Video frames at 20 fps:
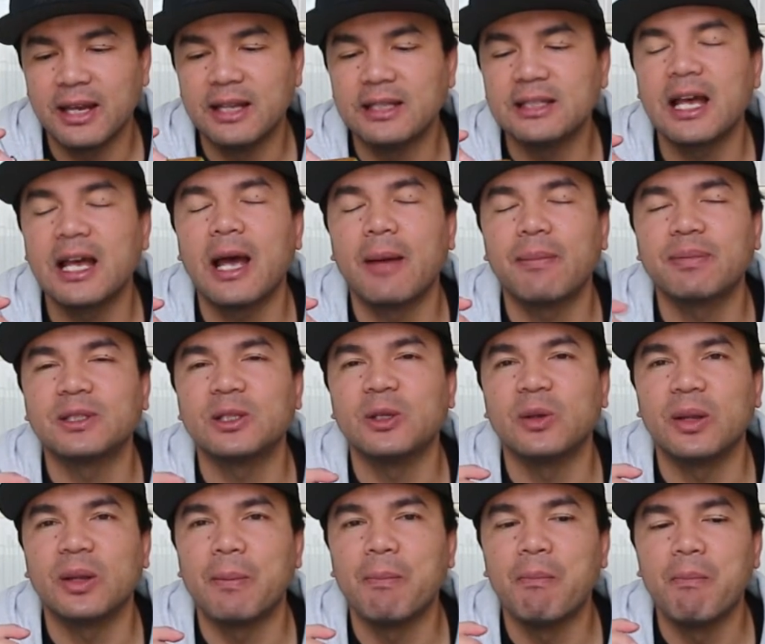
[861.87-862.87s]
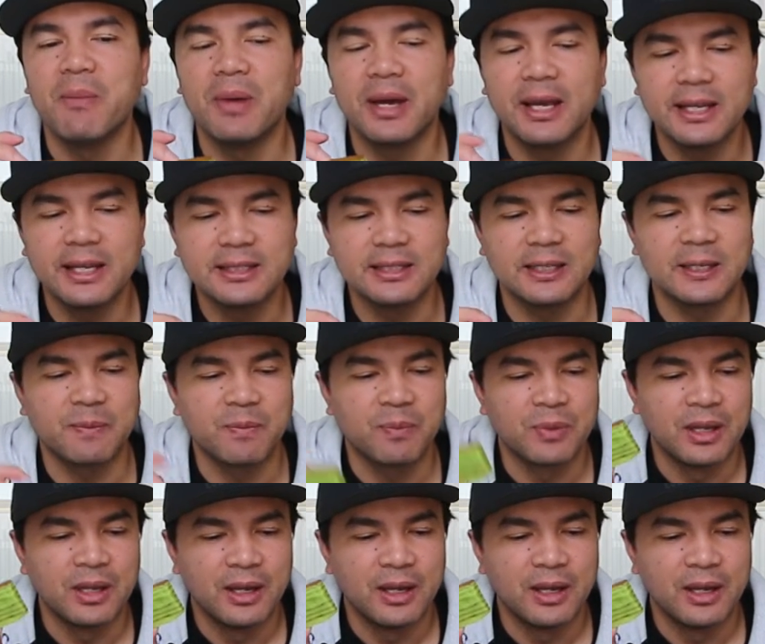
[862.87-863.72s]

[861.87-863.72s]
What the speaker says: and it's absolutely amazing.